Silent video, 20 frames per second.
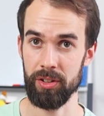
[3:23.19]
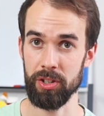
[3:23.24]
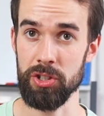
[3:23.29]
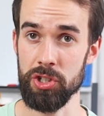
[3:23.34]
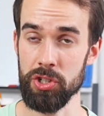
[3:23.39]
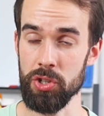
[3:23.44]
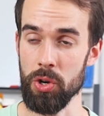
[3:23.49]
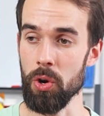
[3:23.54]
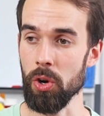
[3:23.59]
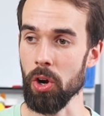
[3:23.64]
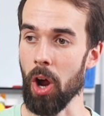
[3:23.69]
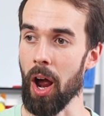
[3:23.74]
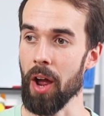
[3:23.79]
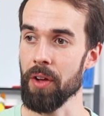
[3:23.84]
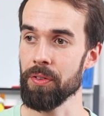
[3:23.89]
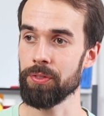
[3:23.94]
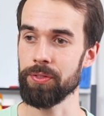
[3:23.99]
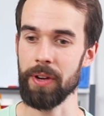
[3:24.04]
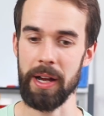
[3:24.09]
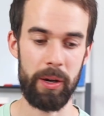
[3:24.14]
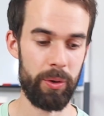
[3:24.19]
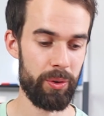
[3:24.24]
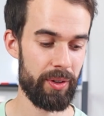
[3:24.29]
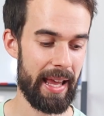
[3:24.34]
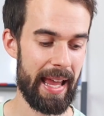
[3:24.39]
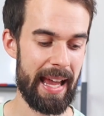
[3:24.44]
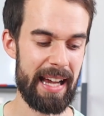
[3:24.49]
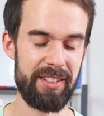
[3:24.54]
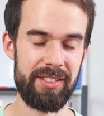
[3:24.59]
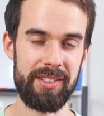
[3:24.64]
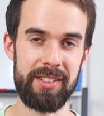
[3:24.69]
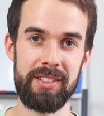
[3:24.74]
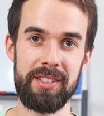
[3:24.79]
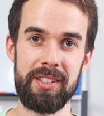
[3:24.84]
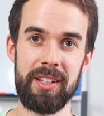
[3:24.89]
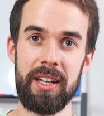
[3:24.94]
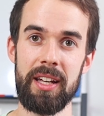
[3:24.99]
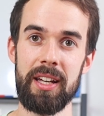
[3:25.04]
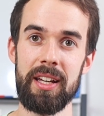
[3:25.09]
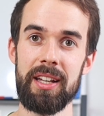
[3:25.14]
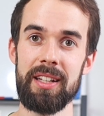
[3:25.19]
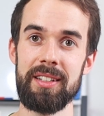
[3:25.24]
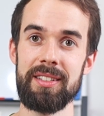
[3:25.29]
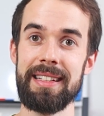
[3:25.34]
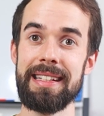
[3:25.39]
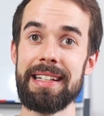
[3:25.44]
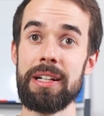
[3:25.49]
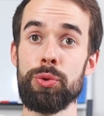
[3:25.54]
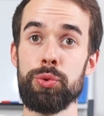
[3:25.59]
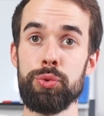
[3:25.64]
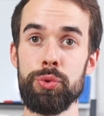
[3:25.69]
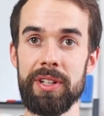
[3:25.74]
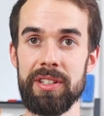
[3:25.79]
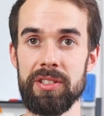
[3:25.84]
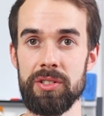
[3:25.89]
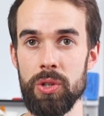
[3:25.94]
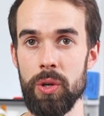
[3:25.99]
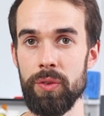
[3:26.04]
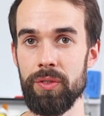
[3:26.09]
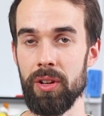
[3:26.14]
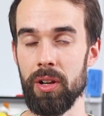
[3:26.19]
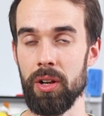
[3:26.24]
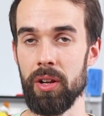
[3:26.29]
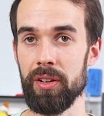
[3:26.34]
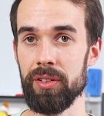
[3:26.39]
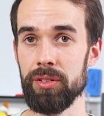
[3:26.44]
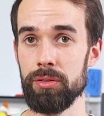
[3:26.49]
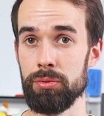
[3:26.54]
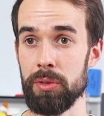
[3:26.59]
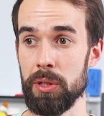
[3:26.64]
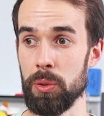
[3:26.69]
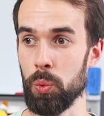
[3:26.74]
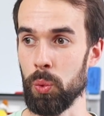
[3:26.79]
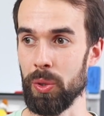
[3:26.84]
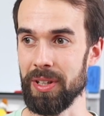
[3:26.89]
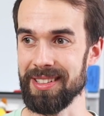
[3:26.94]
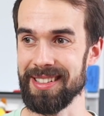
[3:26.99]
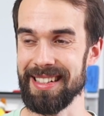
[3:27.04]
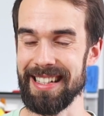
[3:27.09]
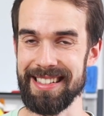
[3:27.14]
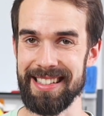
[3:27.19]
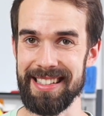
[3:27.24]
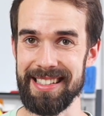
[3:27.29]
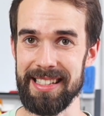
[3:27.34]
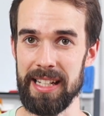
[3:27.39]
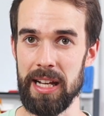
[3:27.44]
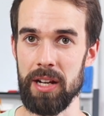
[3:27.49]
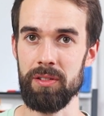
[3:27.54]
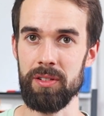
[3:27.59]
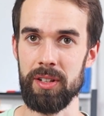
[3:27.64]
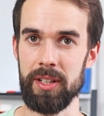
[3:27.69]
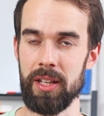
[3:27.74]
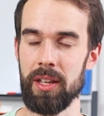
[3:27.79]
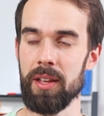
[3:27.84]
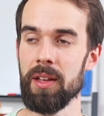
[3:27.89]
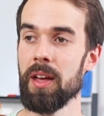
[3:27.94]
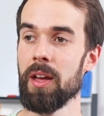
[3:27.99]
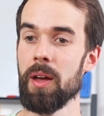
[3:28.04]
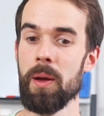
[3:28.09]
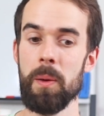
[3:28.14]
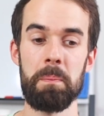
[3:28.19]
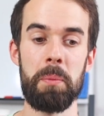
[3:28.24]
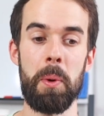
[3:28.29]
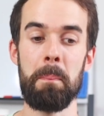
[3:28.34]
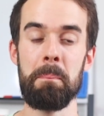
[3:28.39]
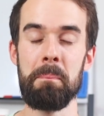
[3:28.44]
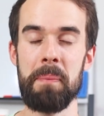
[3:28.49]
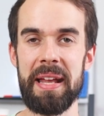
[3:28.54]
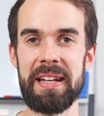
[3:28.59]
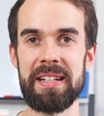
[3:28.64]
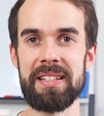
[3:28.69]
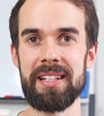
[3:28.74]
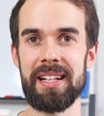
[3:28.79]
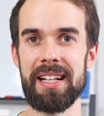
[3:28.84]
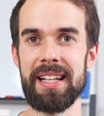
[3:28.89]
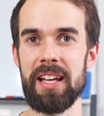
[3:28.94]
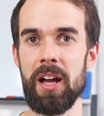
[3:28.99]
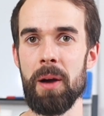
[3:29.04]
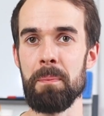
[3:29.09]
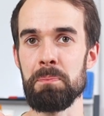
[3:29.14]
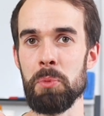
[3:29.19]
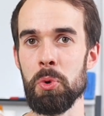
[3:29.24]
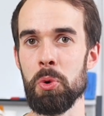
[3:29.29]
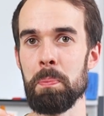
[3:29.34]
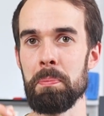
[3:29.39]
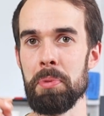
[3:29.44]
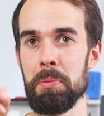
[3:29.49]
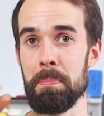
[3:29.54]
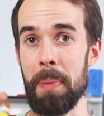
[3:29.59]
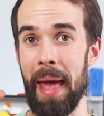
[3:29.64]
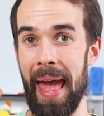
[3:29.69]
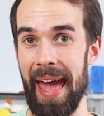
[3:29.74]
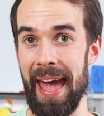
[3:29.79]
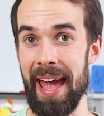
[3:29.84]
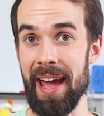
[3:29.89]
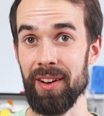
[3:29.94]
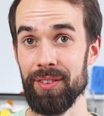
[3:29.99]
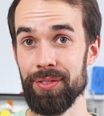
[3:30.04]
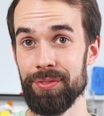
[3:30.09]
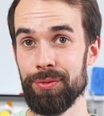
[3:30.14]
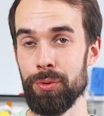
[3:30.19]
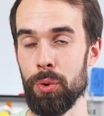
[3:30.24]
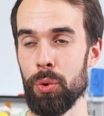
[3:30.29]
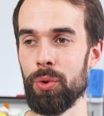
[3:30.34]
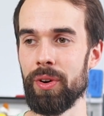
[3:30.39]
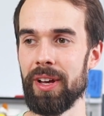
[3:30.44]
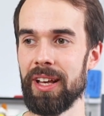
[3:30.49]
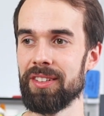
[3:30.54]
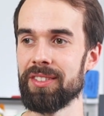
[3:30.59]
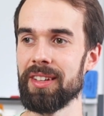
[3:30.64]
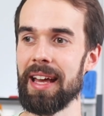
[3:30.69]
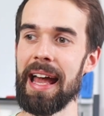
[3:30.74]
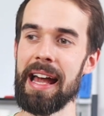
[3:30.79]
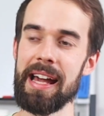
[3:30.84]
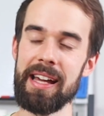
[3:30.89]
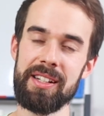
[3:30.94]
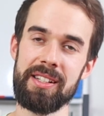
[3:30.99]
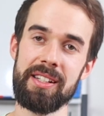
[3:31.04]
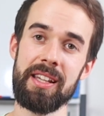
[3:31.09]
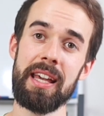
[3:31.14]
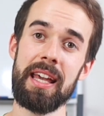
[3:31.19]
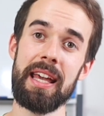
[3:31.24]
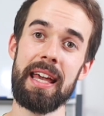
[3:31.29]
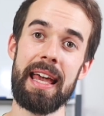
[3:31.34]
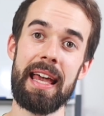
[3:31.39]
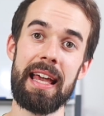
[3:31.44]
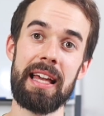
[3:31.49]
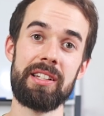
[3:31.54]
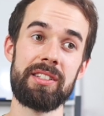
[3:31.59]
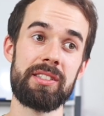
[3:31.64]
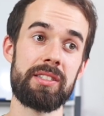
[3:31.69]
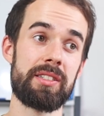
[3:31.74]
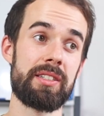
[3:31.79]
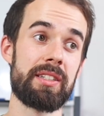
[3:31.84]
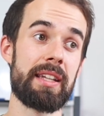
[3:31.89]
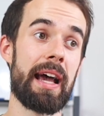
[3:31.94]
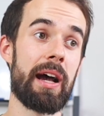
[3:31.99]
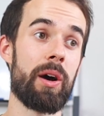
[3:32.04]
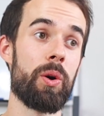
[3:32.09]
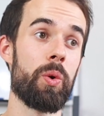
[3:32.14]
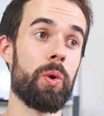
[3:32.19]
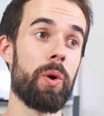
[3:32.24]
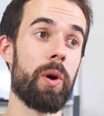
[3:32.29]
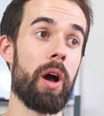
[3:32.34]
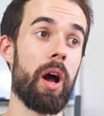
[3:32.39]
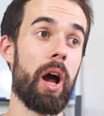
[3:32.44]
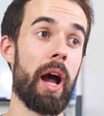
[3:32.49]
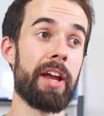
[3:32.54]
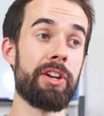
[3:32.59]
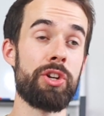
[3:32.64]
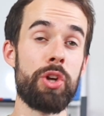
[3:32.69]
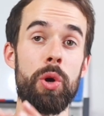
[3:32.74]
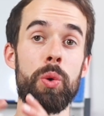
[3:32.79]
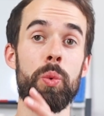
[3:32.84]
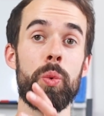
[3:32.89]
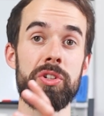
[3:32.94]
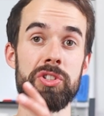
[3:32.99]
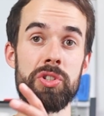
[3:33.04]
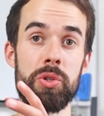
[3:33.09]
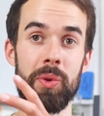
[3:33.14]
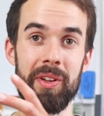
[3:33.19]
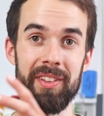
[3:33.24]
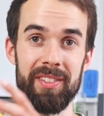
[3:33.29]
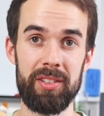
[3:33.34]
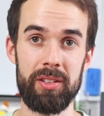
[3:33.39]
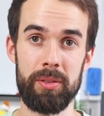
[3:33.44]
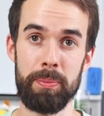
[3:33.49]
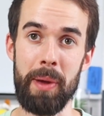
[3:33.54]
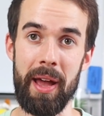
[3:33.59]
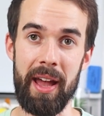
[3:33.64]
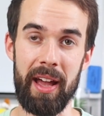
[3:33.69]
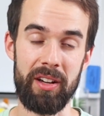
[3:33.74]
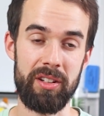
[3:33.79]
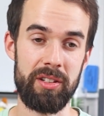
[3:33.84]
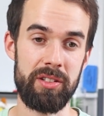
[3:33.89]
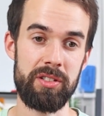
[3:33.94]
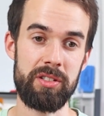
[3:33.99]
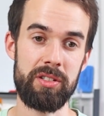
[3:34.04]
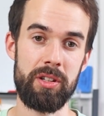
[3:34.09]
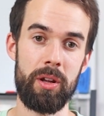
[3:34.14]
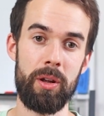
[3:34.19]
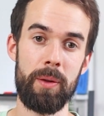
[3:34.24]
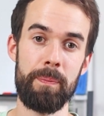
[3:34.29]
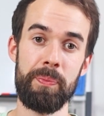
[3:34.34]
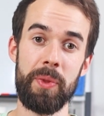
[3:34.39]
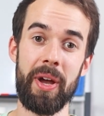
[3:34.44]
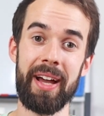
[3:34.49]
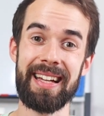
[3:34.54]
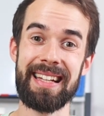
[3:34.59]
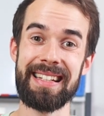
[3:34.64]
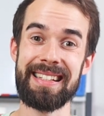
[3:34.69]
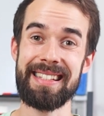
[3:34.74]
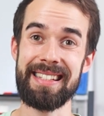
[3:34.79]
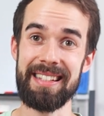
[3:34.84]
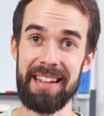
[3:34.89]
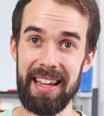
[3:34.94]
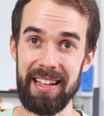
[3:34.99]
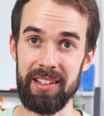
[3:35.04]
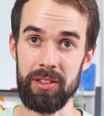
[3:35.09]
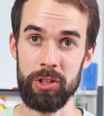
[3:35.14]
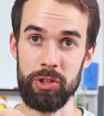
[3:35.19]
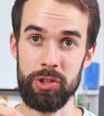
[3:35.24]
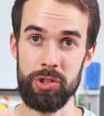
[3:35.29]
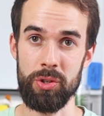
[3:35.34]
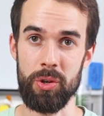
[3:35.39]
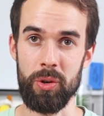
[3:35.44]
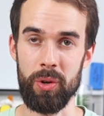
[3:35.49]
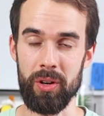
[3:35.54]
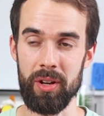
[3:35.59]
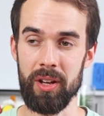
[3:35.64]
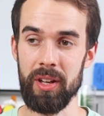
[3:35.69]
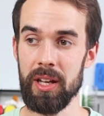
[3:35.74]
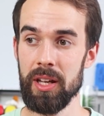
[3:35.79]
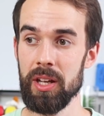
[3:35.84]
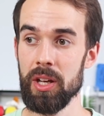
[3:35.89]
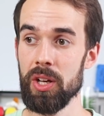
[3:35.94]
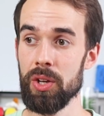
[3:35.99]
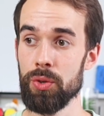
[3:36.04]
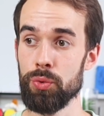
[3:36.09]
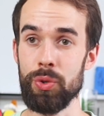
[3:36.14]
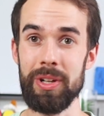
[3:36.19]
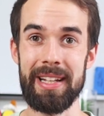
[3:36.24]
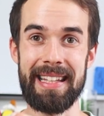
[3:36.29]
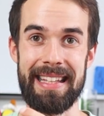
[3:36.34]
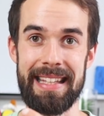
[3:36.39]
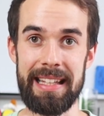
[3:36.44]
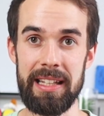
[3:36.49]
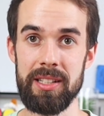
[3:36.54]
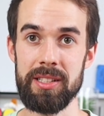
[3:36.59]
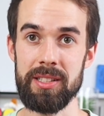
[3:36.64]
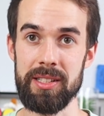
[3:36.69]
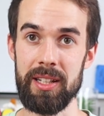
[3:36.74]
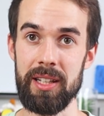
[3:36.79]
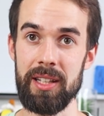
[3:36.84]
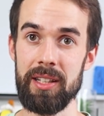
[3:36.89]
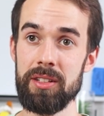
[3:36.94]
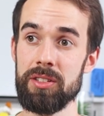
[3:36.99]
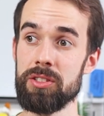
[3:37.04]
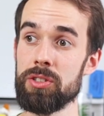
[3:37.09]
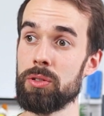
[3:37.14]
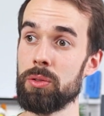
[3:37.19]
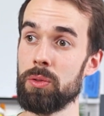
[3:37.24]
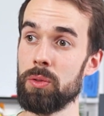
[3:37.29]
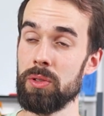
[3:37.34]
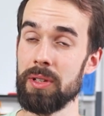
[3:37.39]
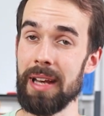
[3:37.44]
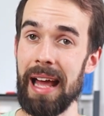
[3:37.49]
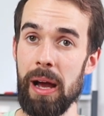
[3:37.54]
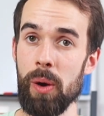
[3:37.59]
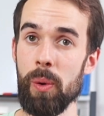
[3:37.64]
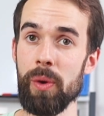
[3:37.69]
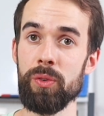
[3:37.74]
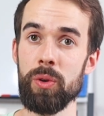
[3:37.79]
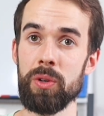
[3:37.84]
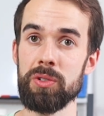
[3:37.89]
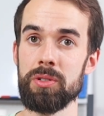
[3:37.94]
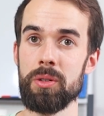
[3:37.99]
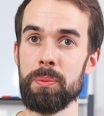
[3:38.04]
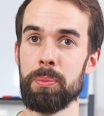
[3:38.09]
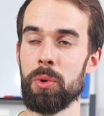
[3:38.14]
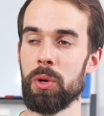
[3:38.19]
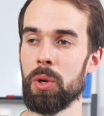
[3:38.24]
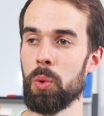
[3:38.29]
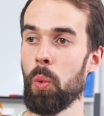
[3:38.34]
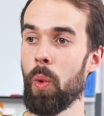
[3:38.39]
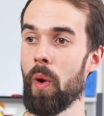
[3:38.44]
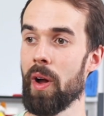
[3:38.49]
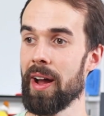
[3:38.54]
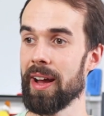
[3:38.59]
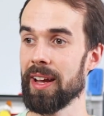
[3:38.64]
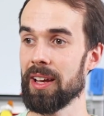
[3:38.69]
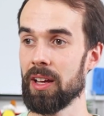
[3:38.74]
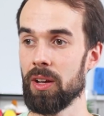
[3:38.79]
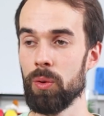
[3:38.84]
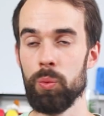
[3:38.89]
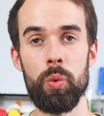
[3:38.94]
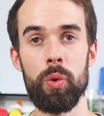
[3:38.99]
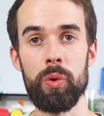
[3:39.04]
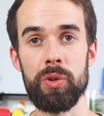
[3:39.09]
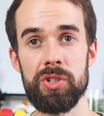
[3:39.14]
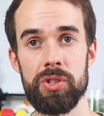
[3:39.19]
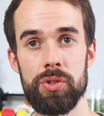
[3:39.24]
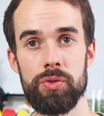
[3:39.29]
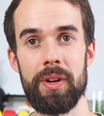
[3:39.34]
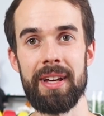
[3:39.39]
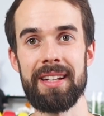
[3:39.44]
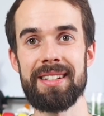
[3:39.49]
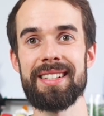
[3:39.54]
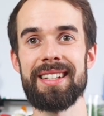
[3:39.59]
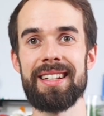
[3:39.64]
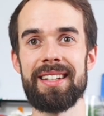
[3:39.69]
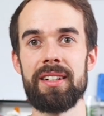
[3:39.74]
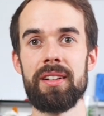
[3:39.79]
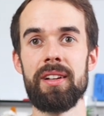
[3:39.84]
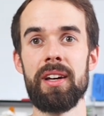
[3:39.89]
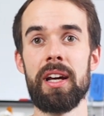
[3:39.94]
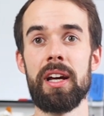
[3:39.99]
The shock I found hasn't decreased over the last three weeks necessarily, but mentally I'm more prepared for it. And it's now, I know what to expect. And so I can take the shock really easily to now I've got to a point where I can walk straight in